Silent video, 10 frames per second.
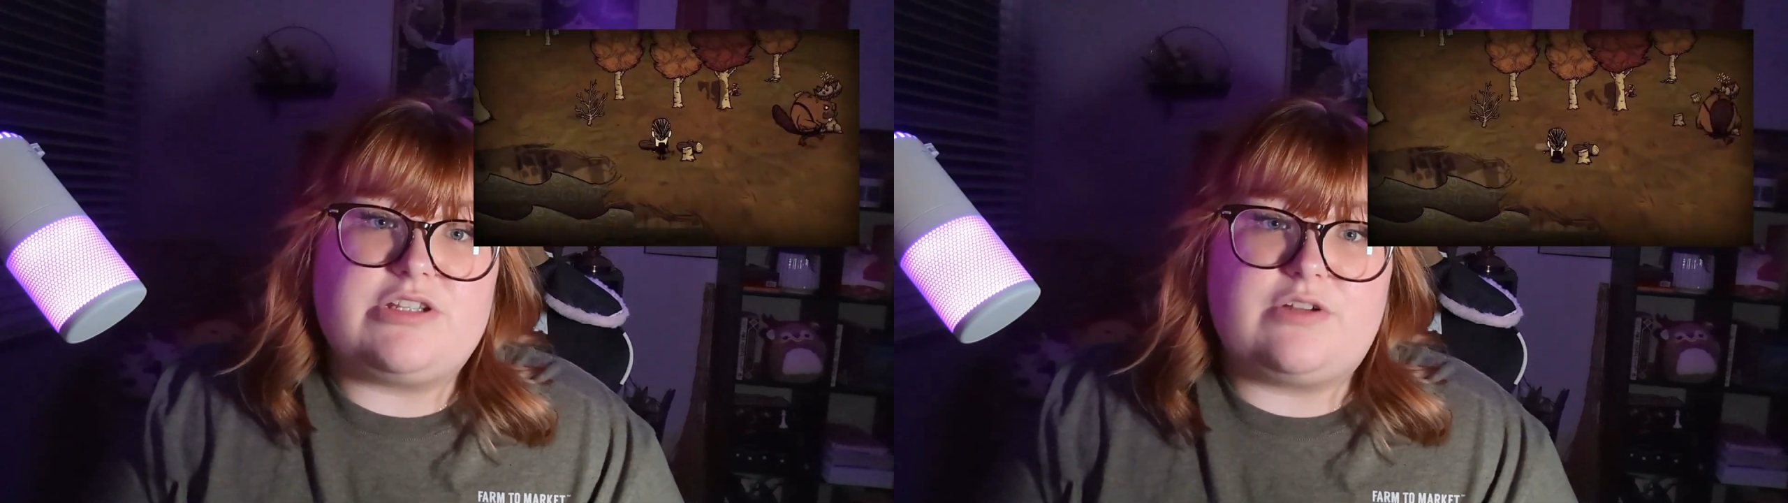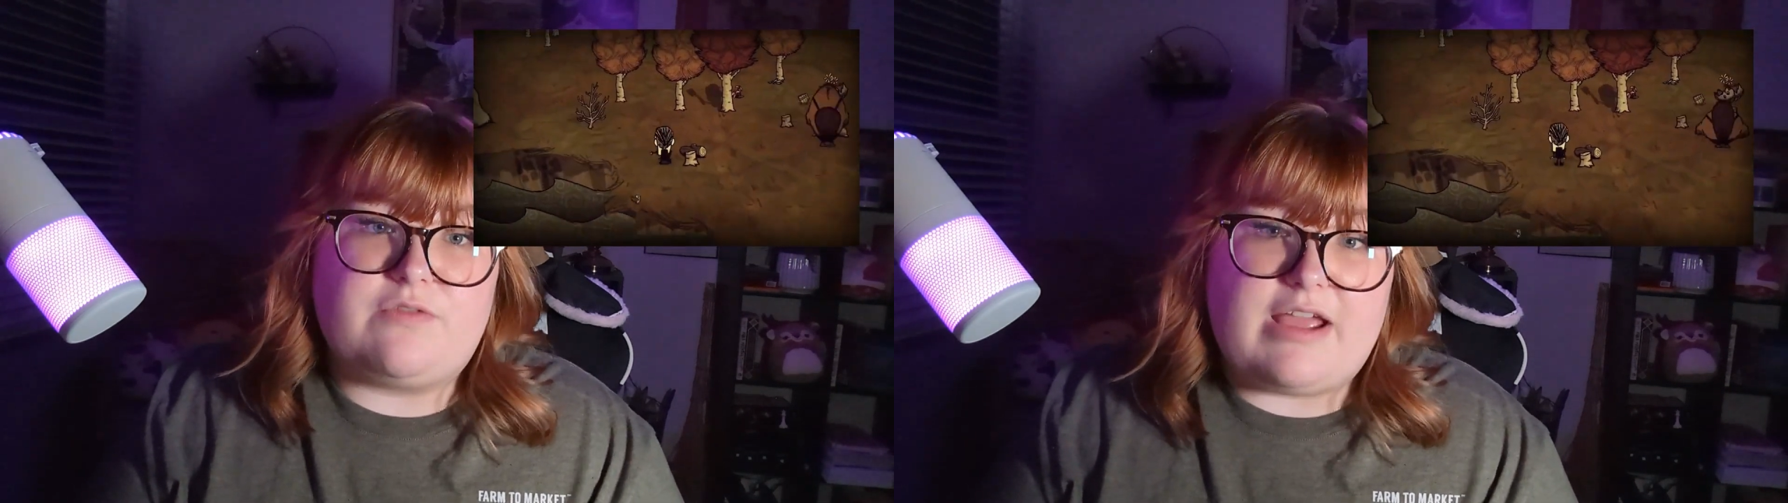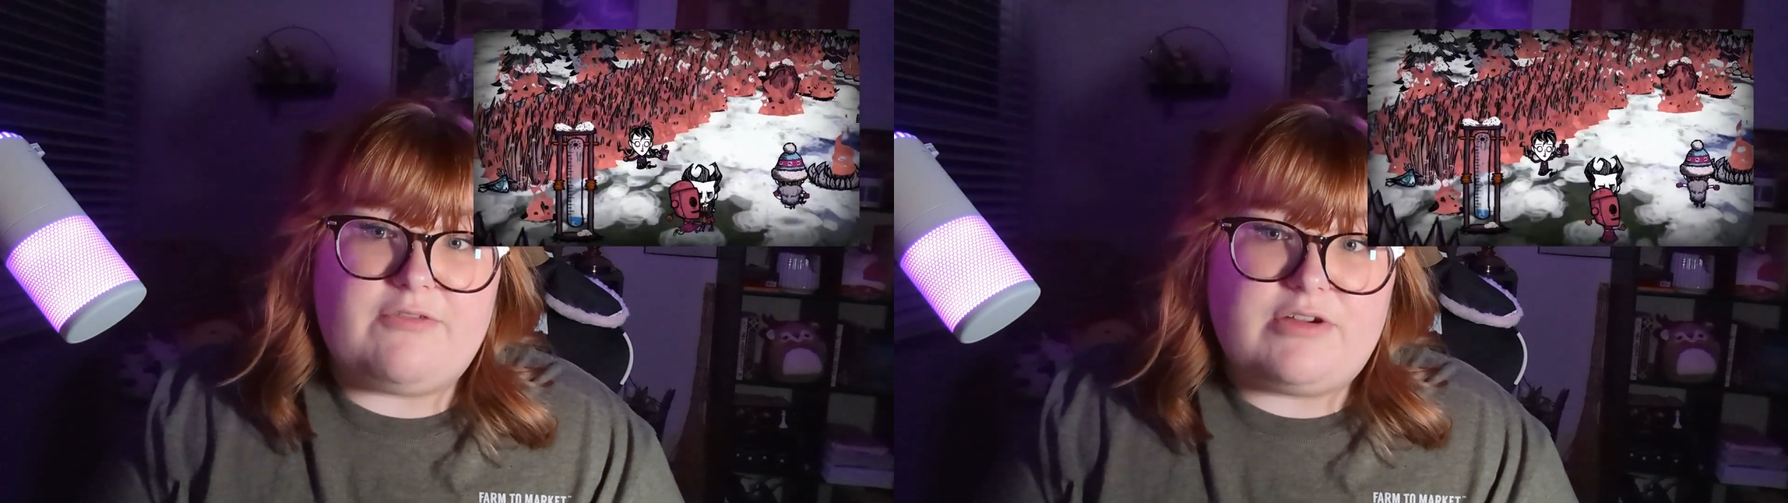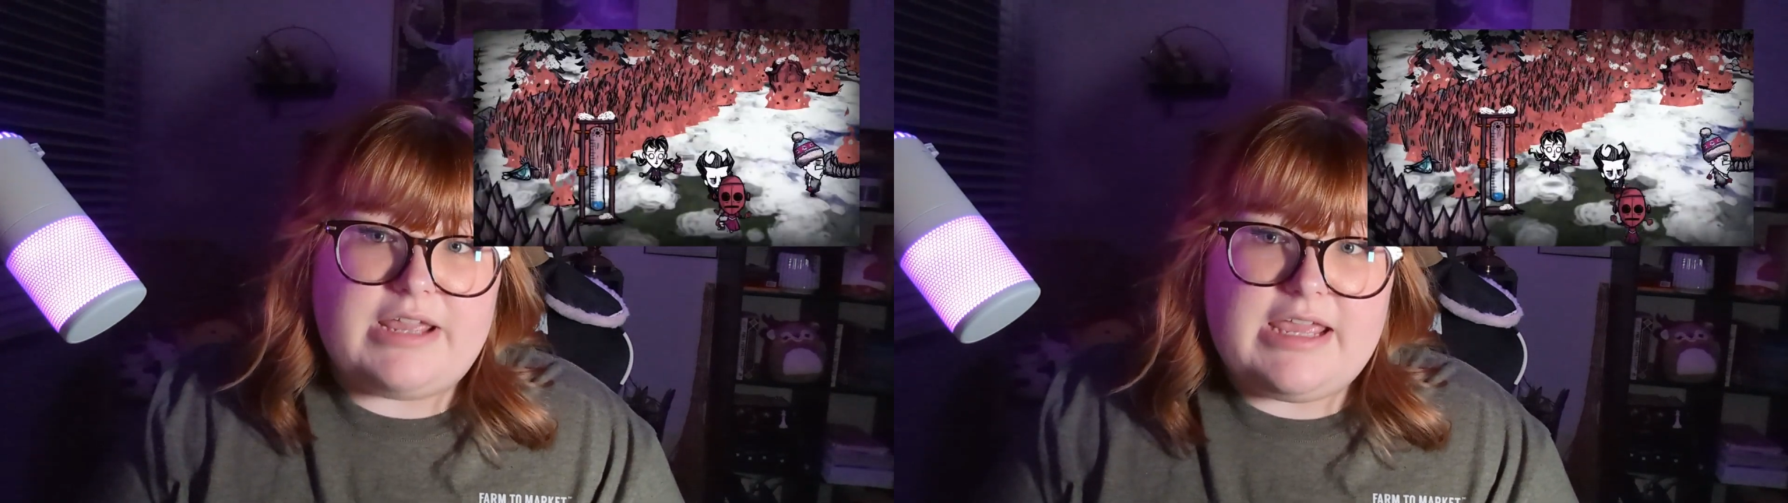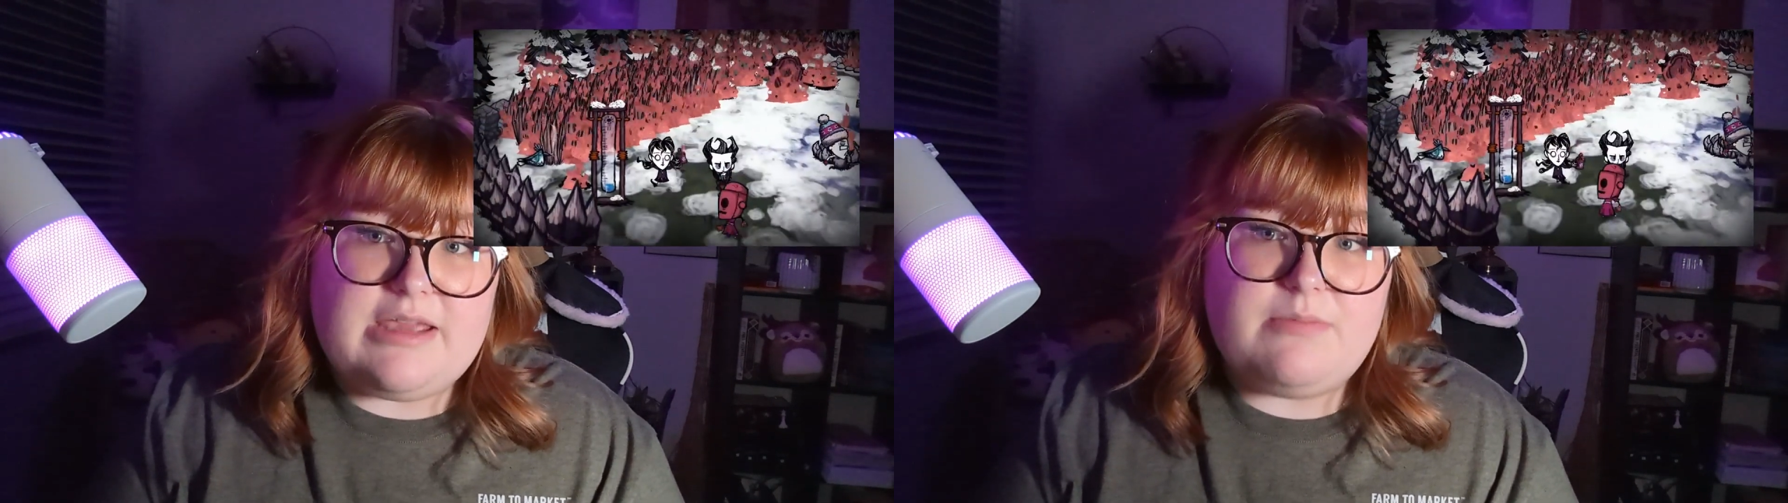survival
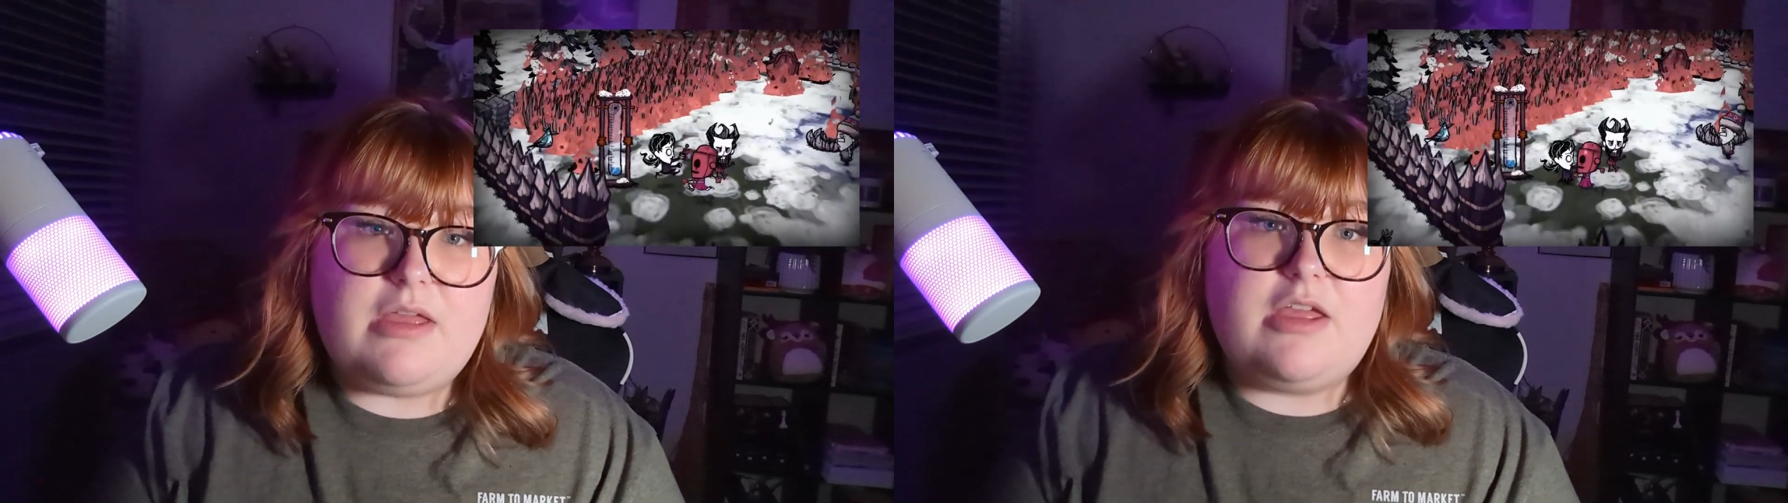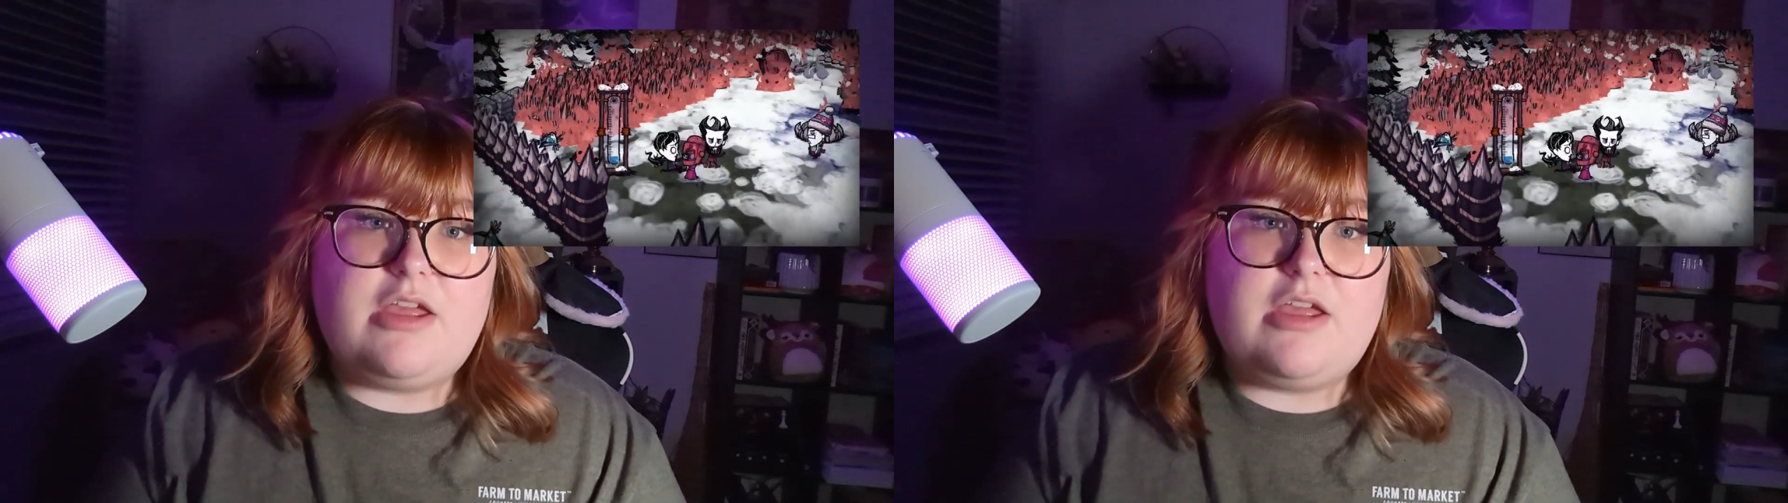game,